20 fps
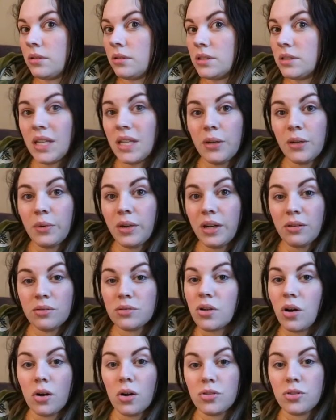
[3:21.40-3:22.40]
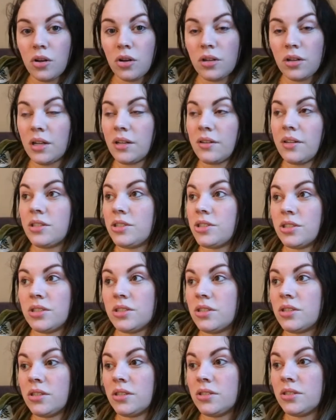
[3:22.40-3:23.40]
Has anyone else got a toddler that
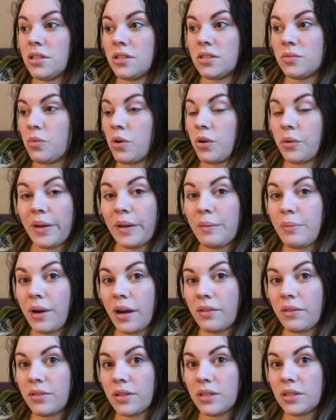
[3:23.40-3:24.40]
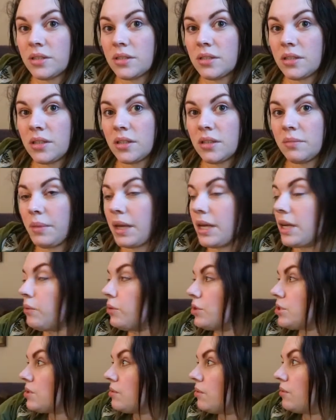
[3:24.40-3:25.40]
just doesn't want to eat breakfast? Mika,
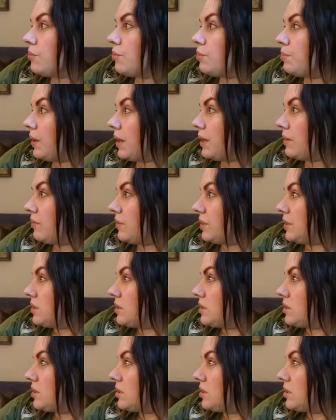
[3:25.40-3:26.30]
what do you want for breakfast?